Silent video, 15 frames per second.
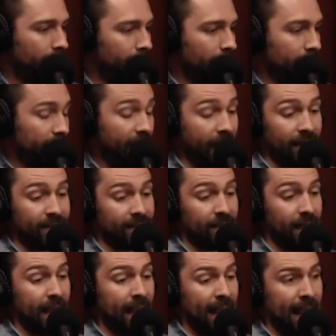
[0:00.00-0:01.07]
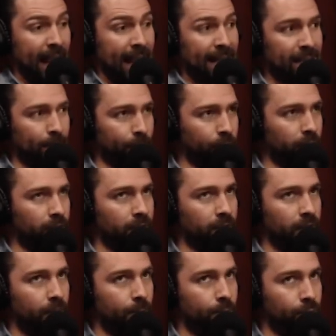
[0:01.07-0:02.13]
yeah, it's it's a product
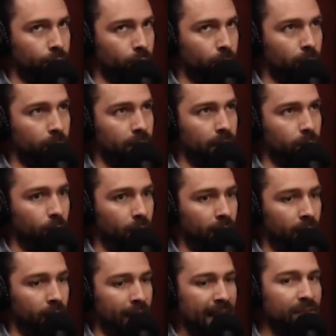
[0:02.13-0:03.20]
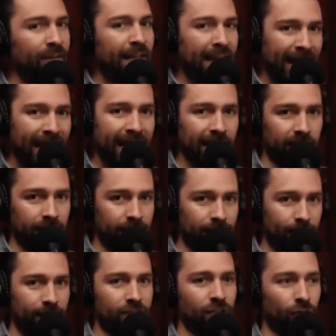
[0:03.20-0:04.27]
that I probably wear even in, in England
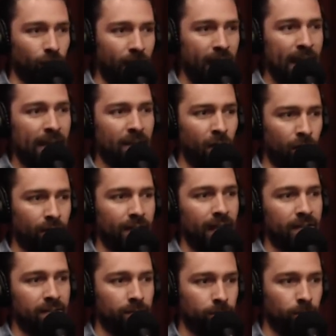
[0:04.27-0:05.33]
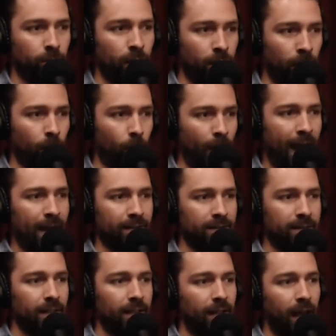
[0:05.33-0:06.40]
when it's grey and overcast and, and
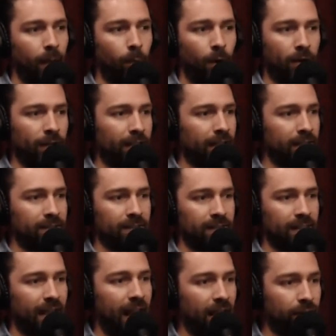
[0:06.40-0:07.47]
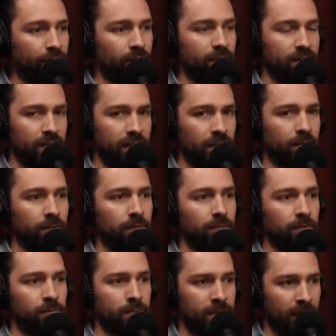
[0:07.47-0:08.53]
wet. I'm wearing glasses like every oh. single.
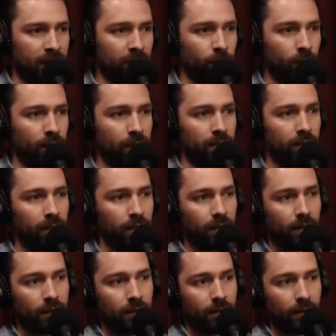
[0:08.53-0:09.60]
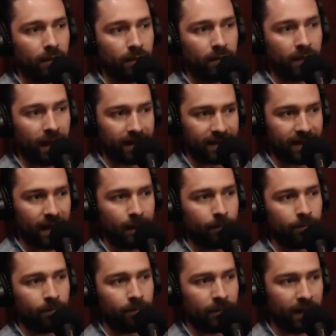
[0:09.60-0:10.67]
Is this day them right week. Here with the with the side
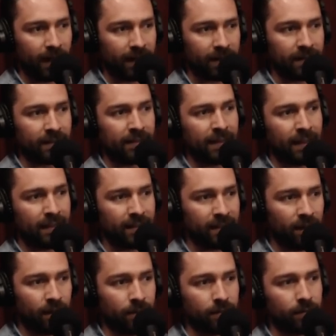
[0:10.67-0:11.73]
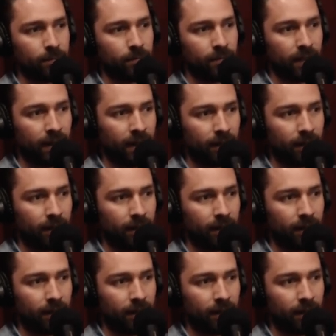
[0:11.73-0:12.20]
side pieces? That is that is yeah, those. Yeah, yeah.